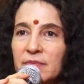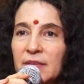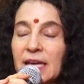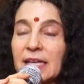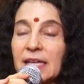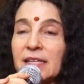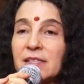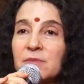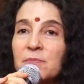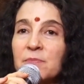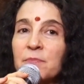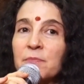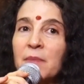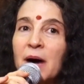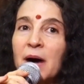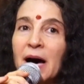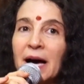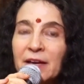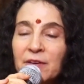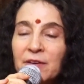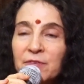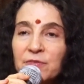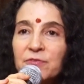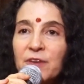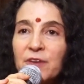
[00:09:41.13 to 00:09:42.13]
it is
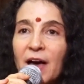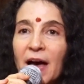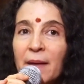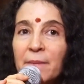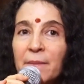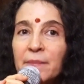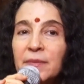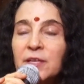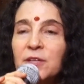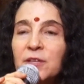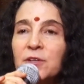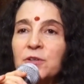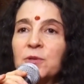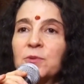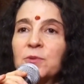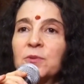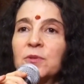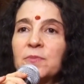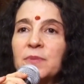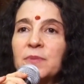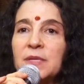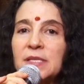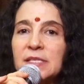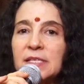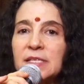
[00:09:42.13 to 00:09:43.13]
my family who
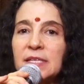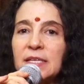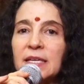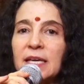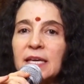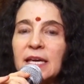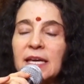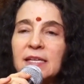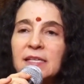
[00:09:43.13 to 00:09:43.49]
will be sick,